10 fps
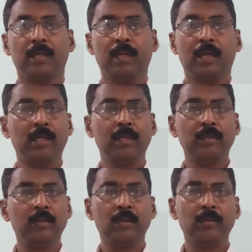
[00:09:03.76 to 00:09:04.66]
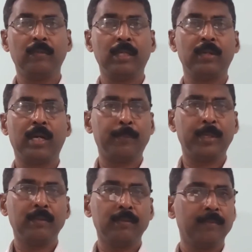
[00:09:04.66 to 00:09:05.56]
And what would
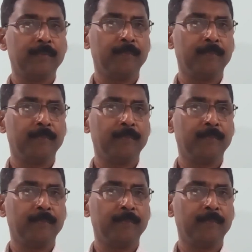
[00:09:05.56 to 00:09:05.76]
happen?